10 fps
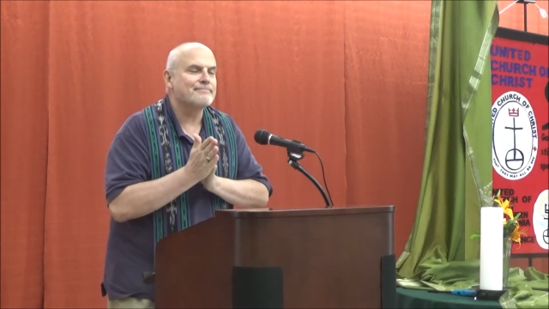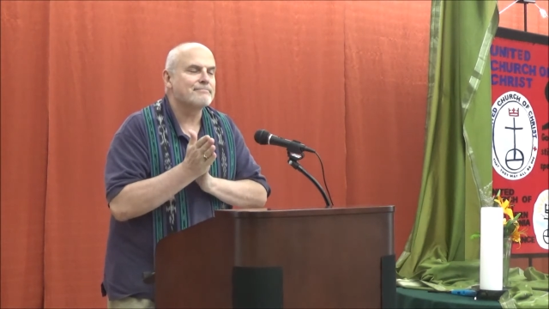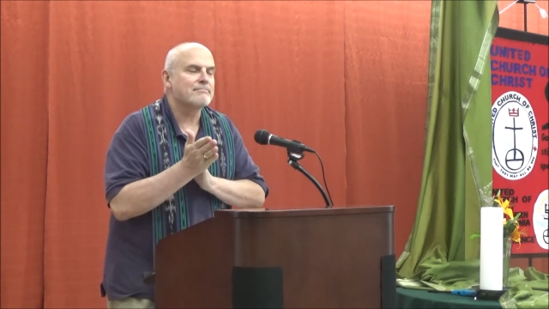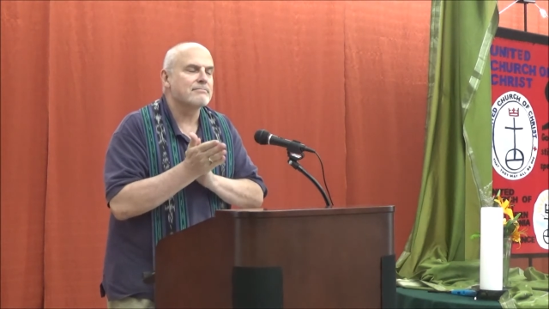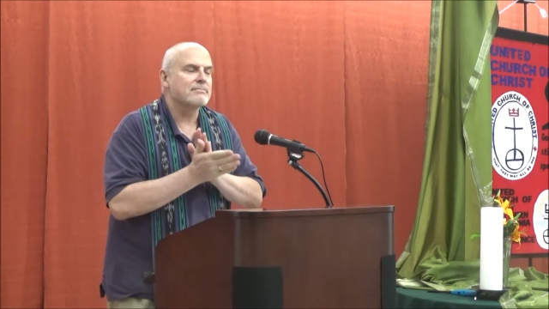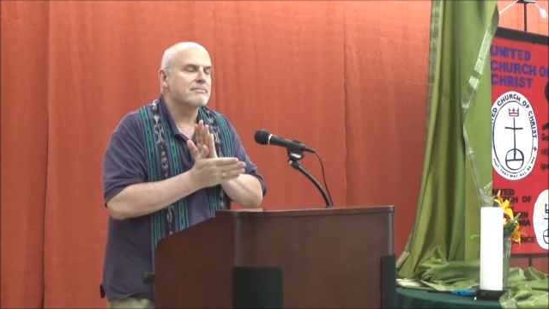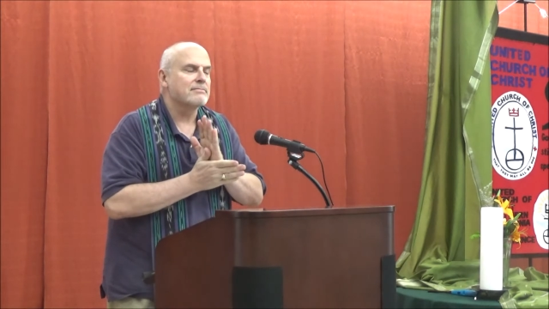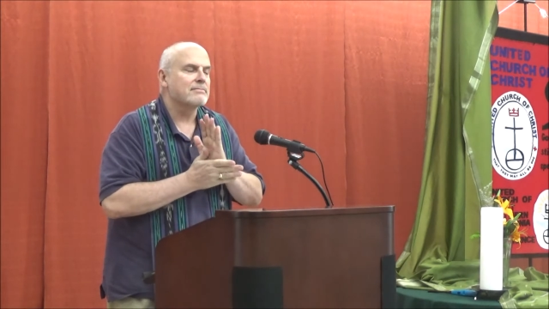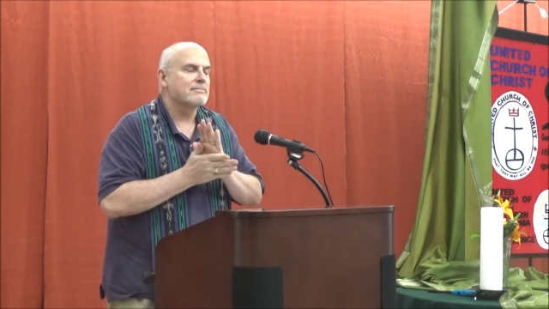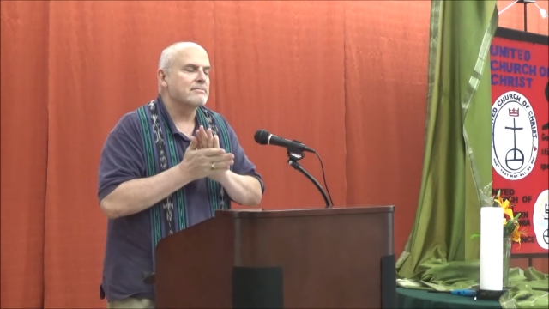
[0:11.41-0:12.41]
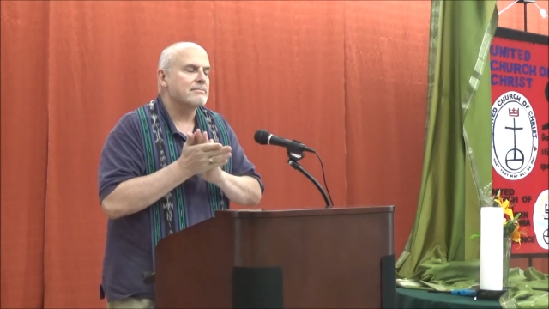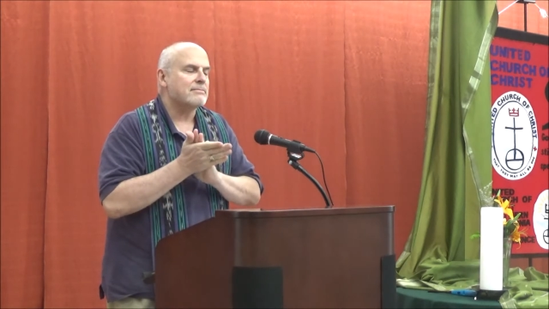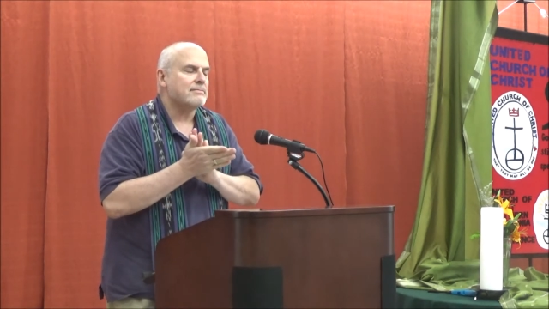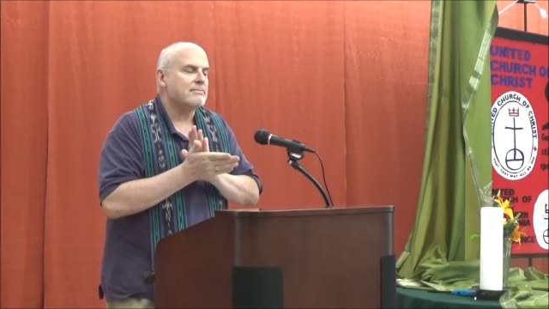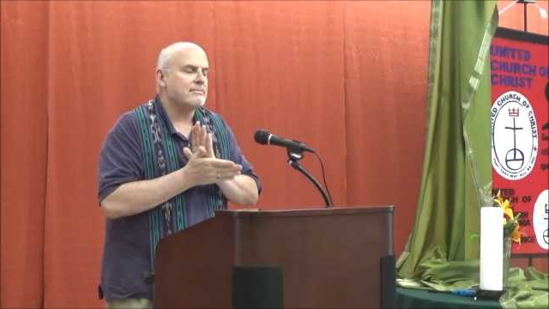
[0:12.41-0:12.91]

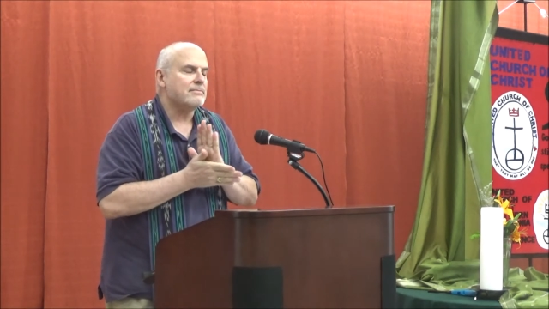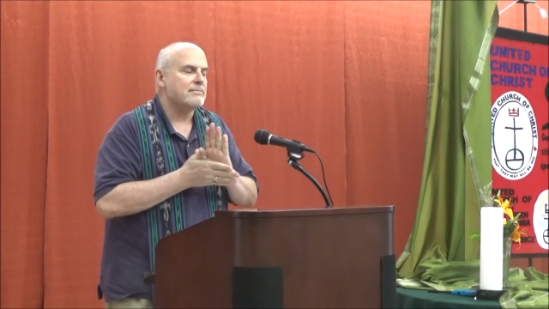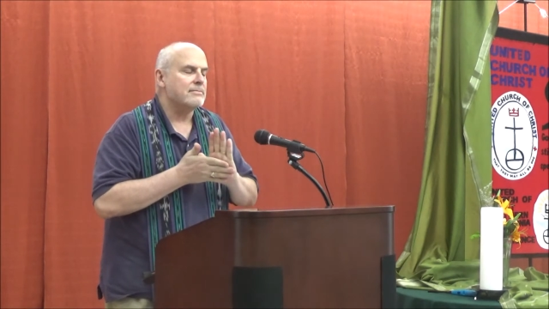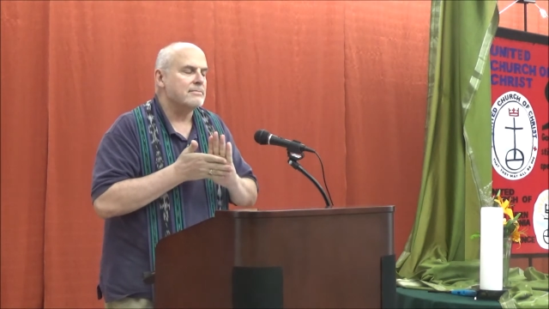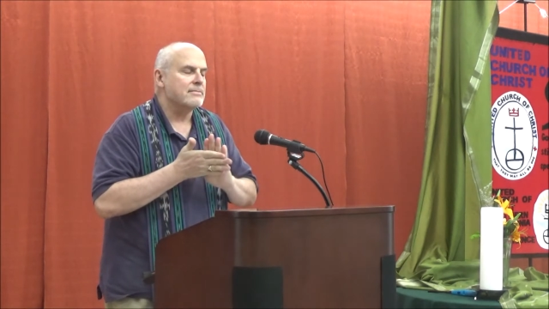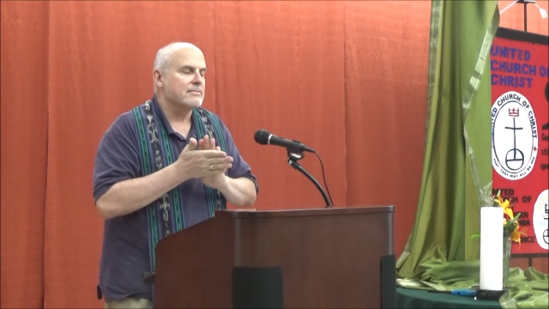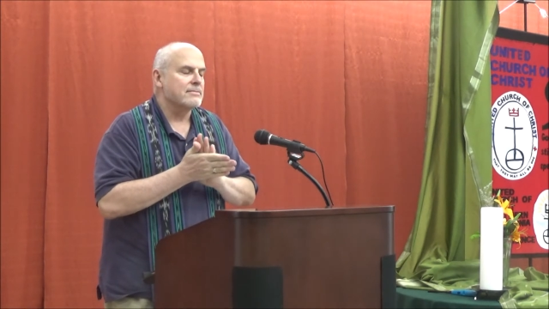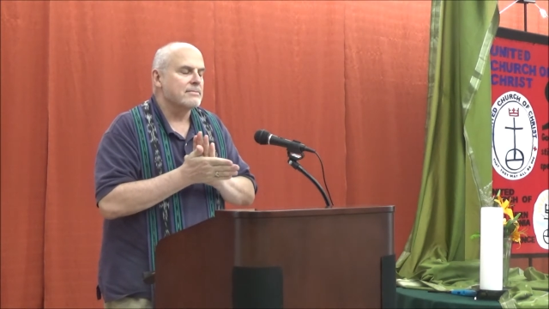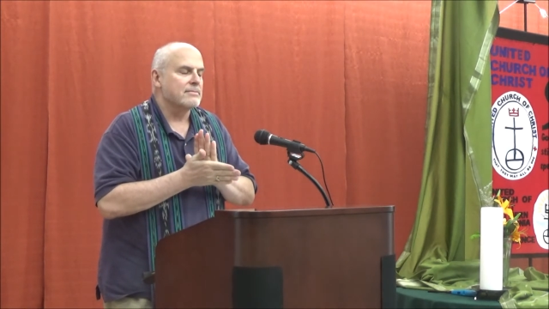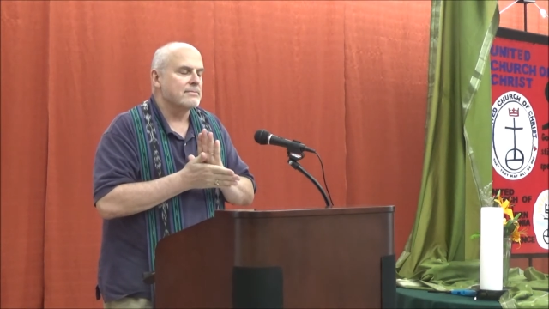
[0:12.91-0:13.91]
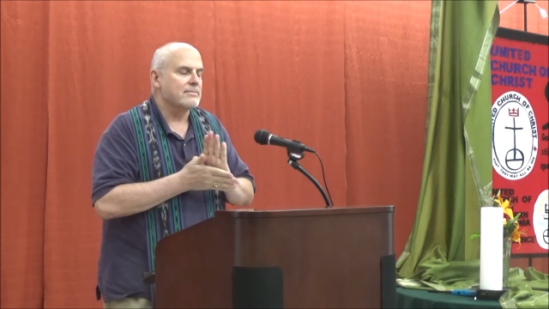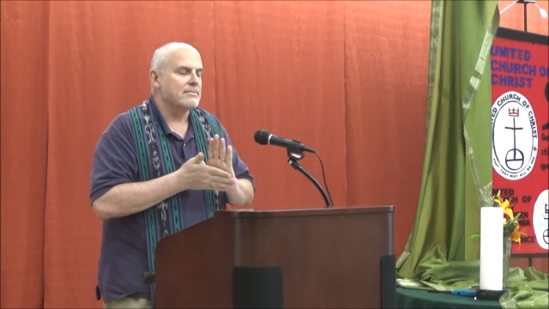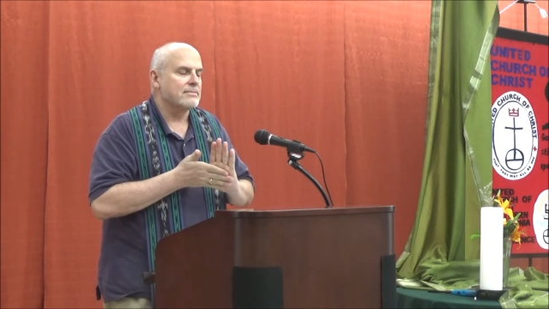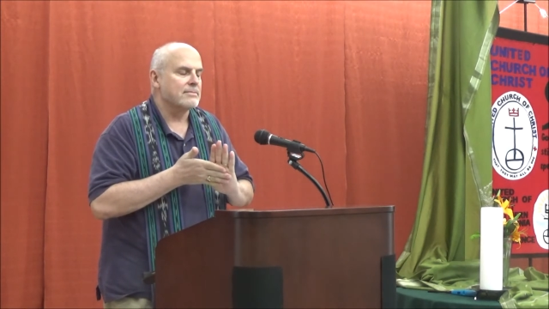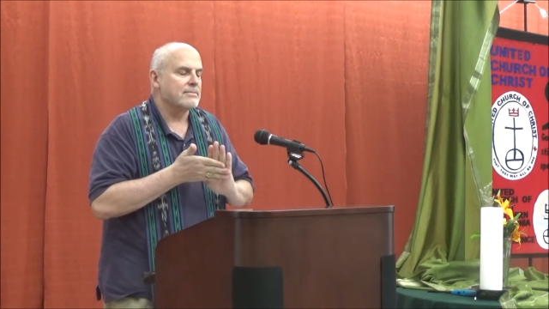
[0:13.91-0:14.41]

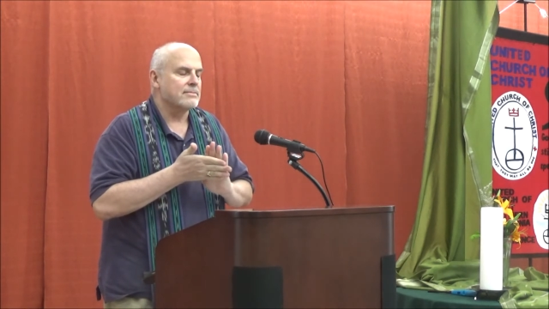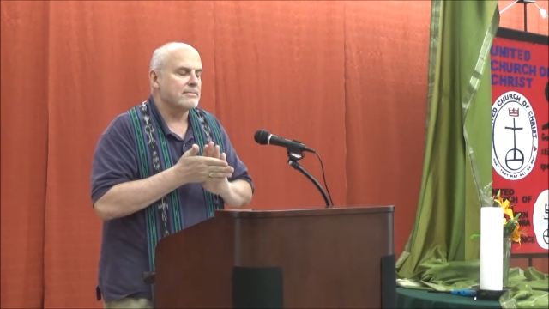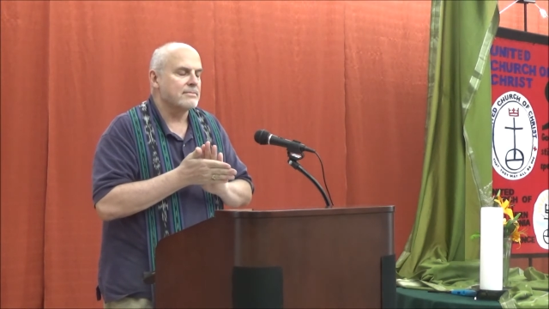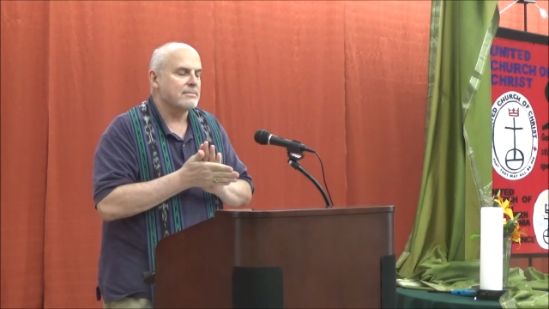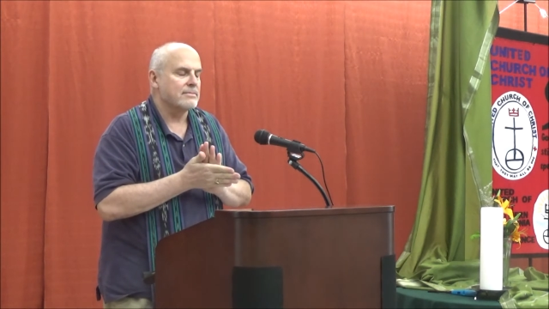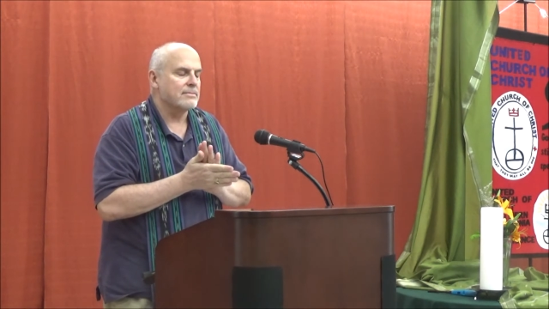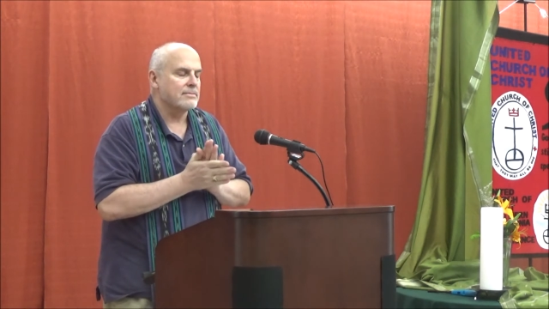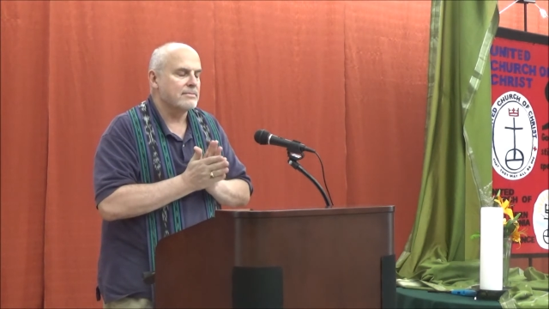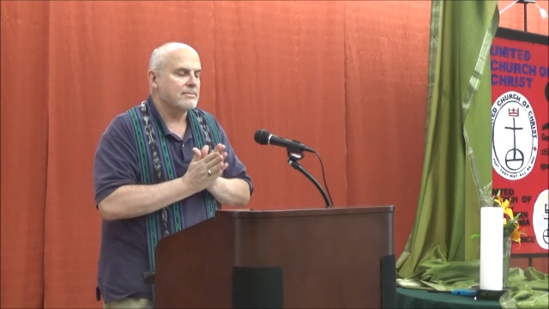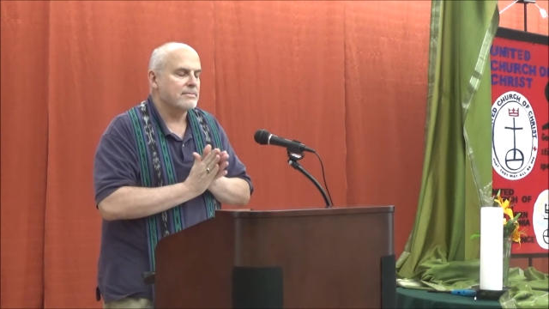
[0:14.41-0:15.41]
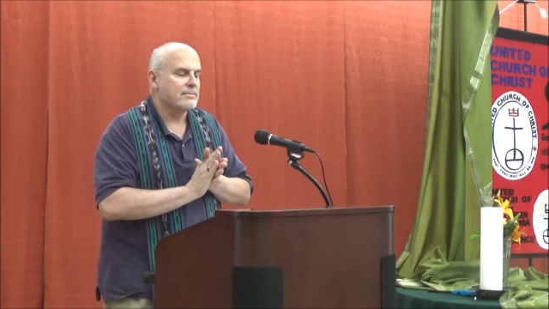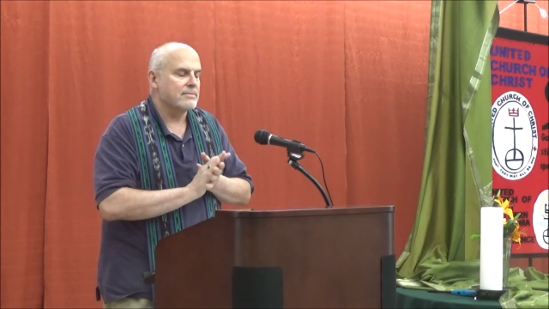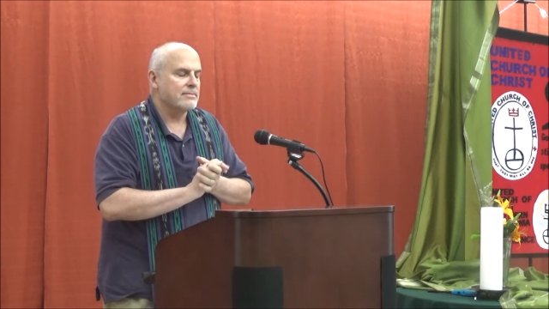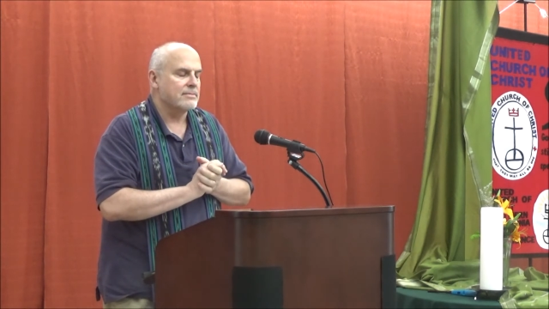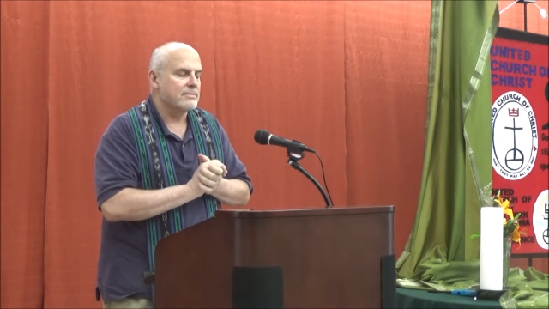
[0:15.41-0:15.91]

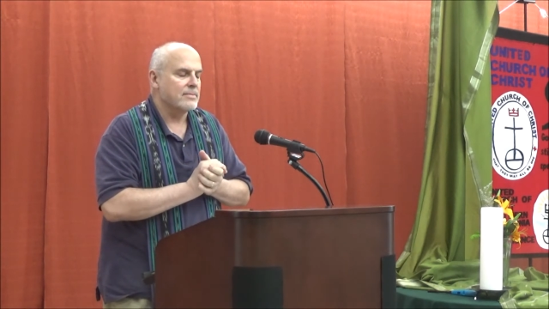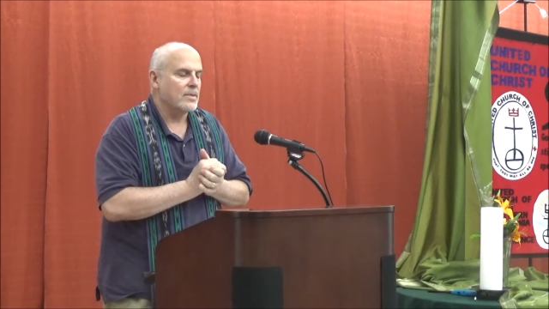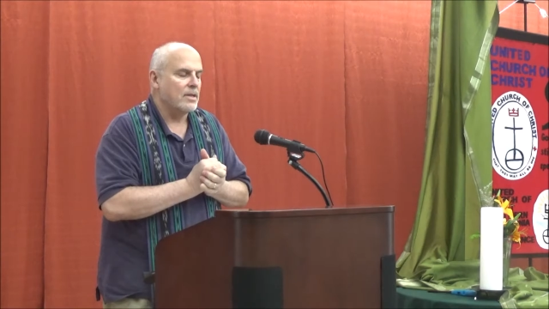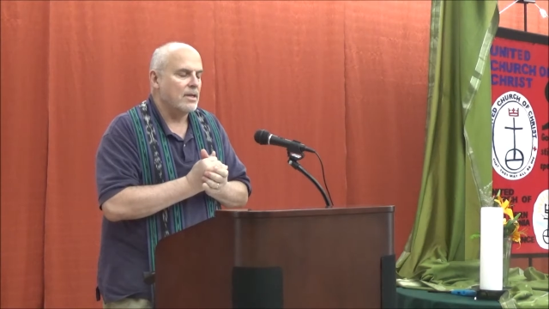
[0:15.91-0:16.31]
(no one is talking)